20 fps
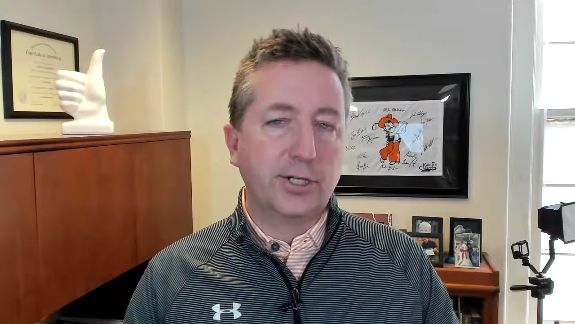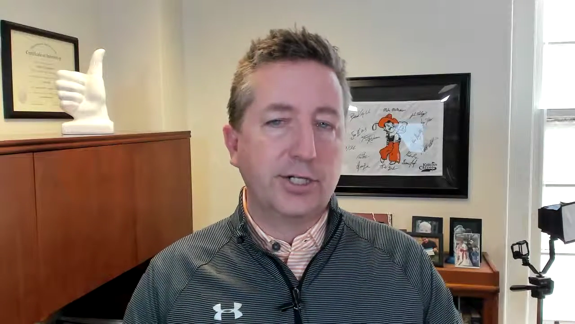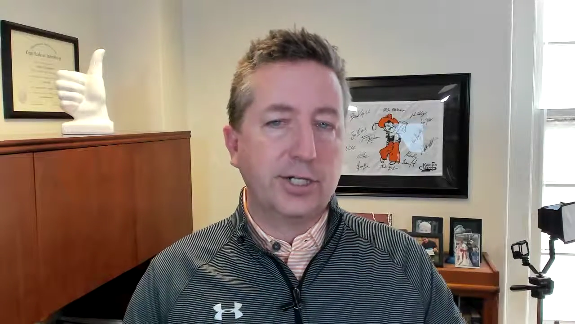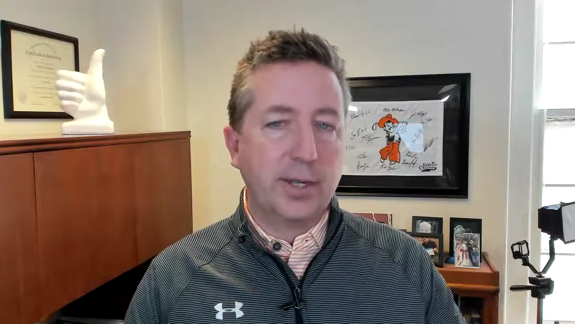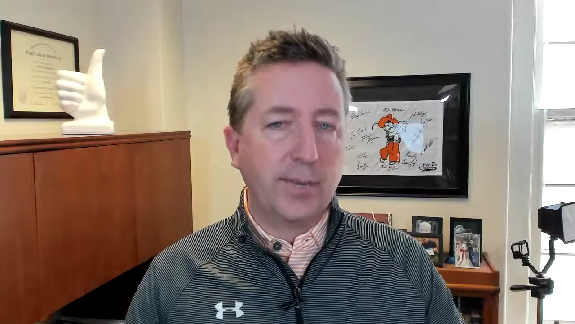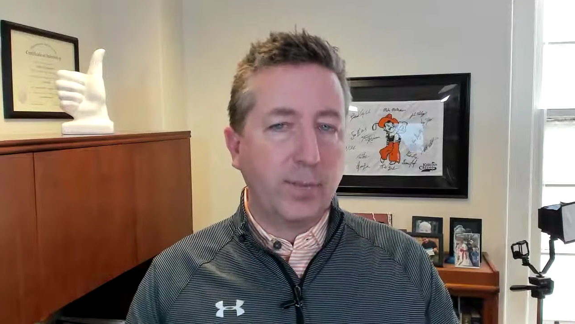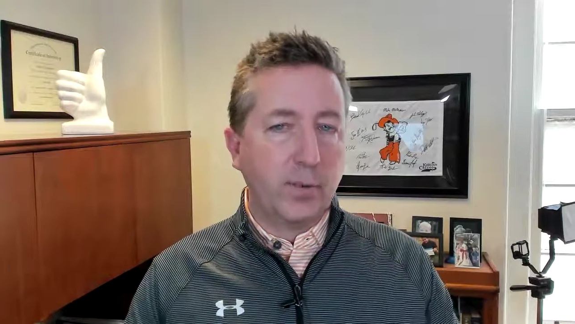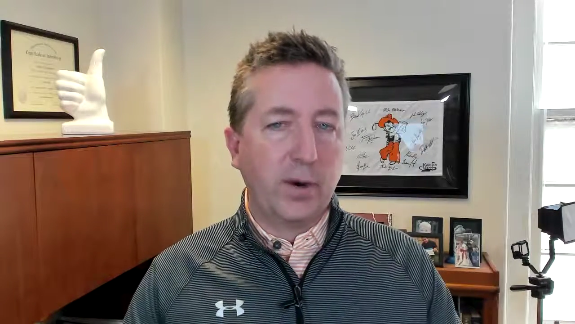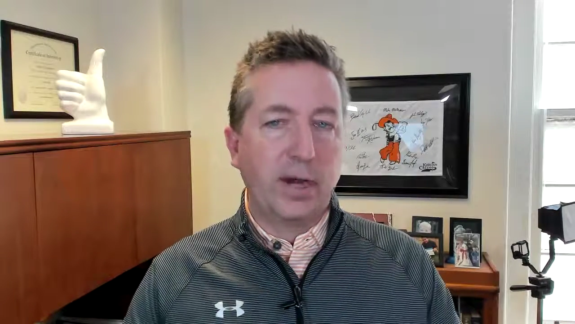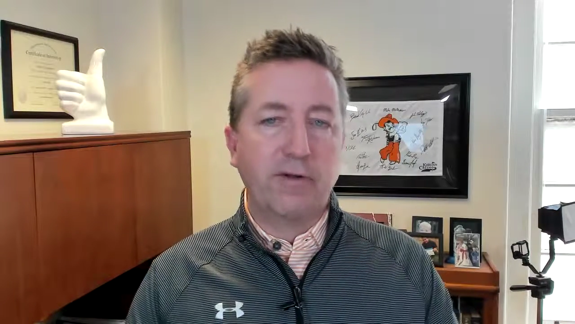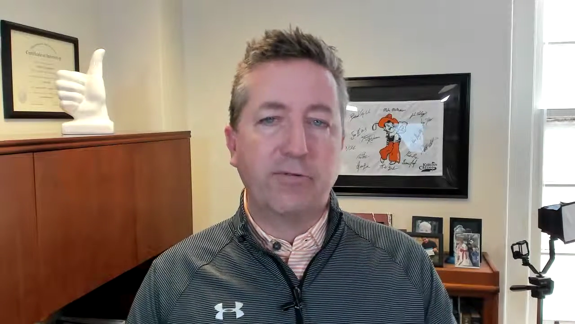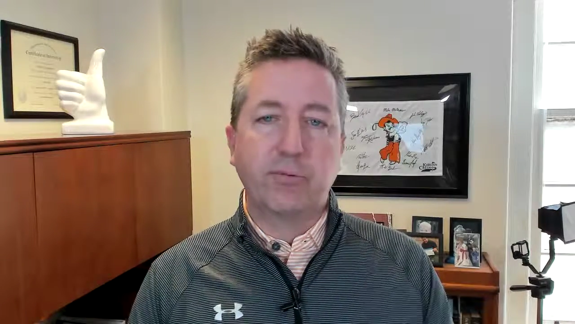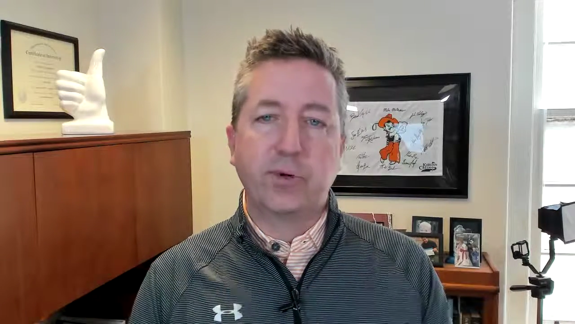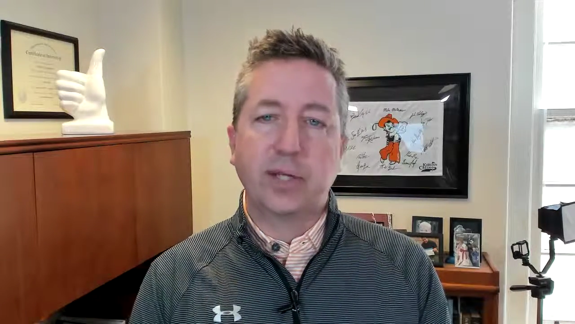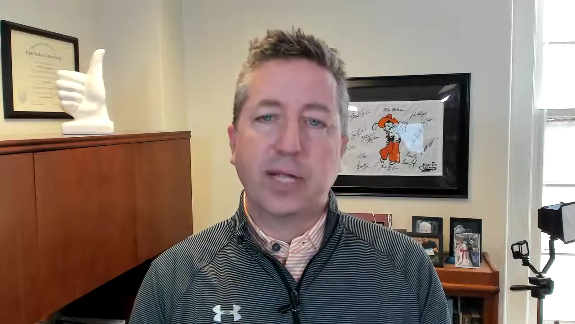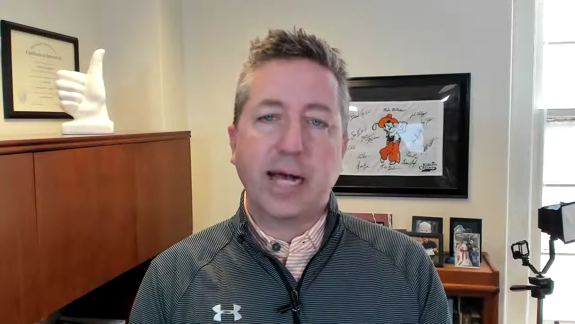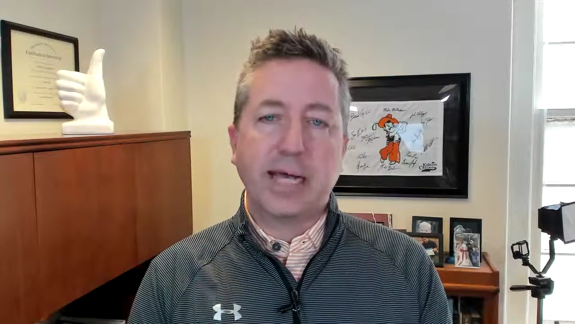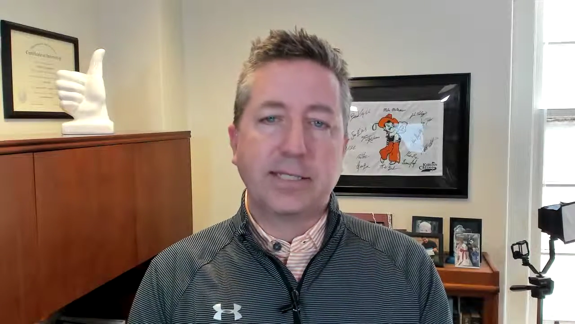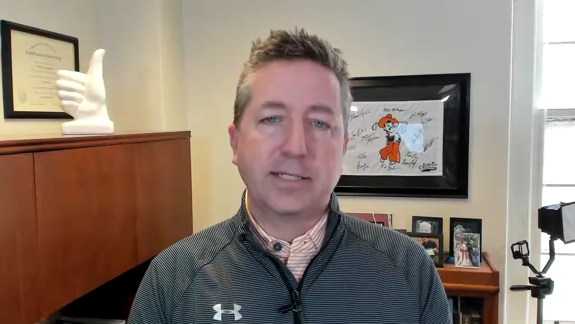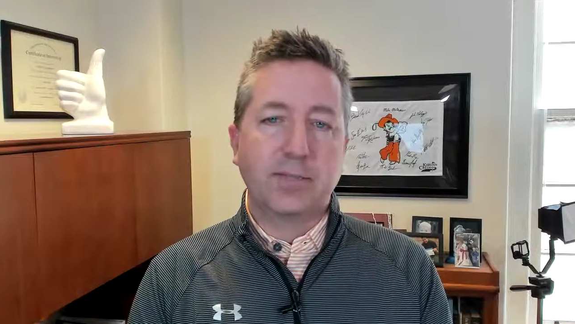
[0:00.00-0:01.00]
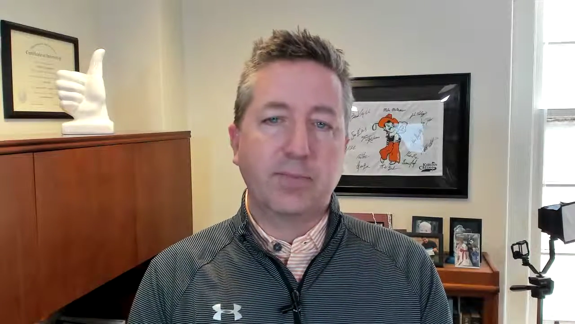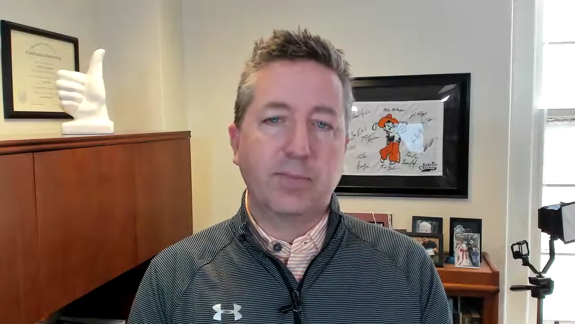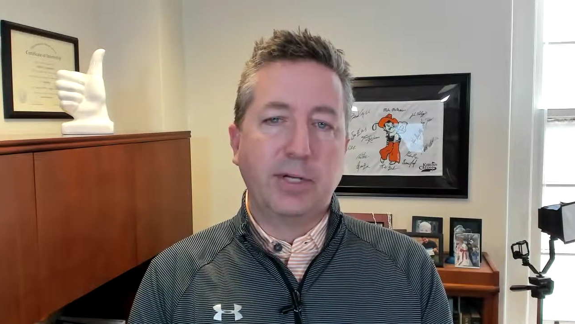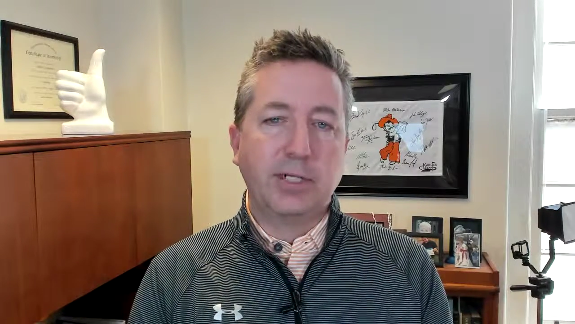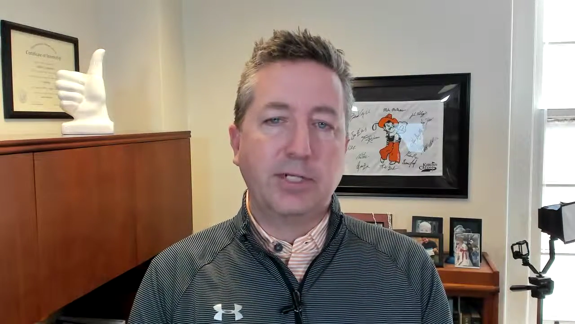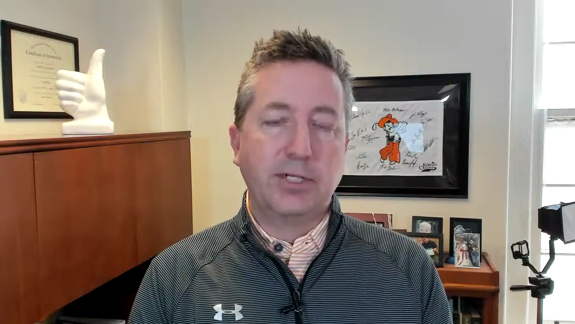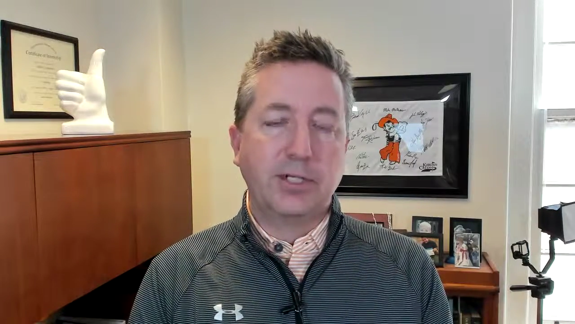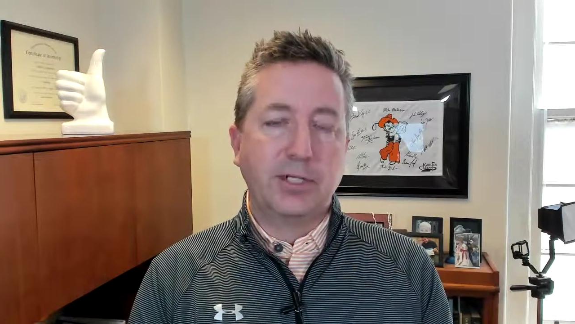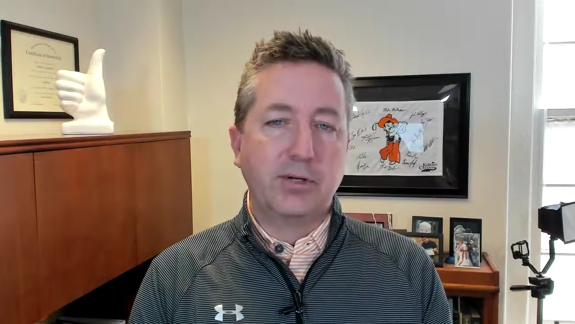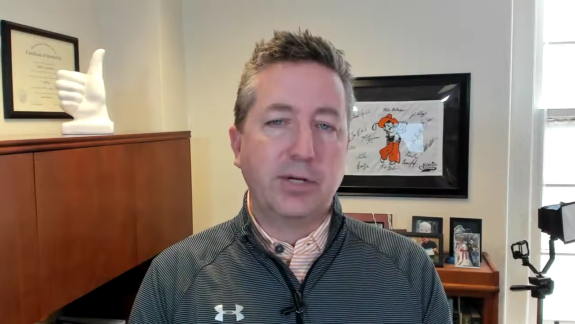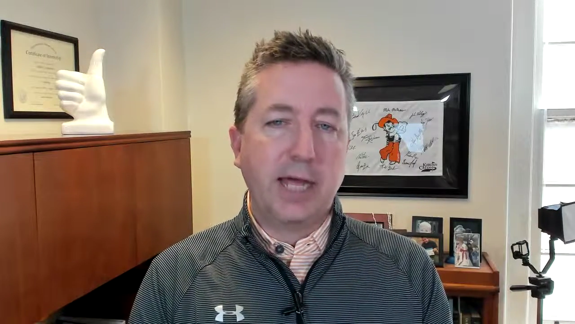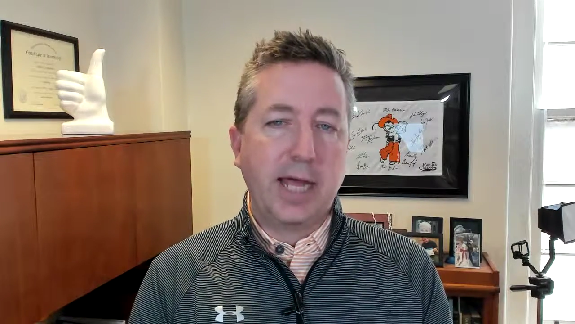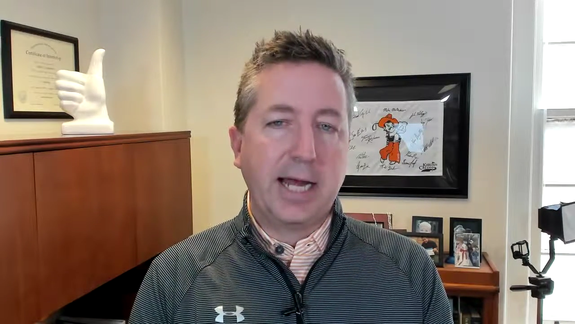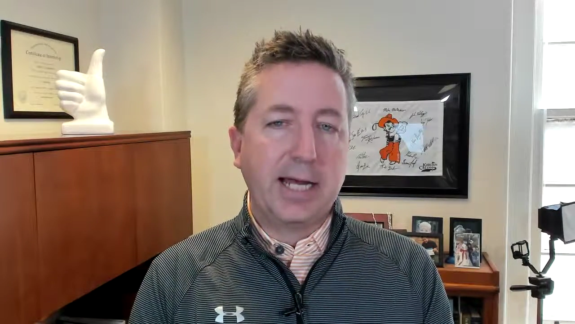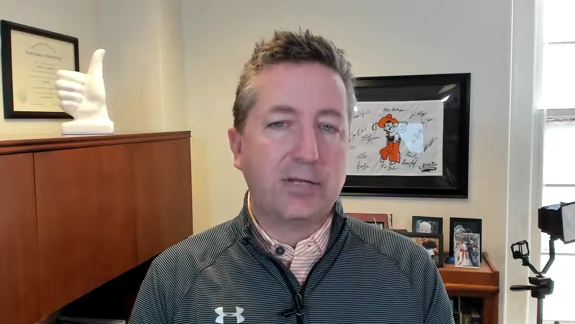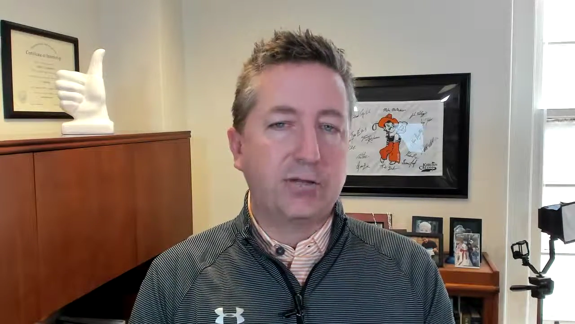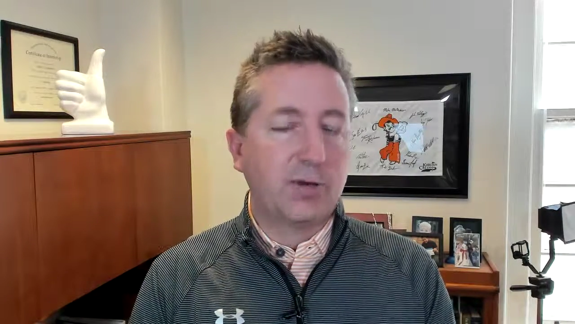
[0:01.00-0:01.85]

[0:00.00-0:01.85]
step away from class as much as you can.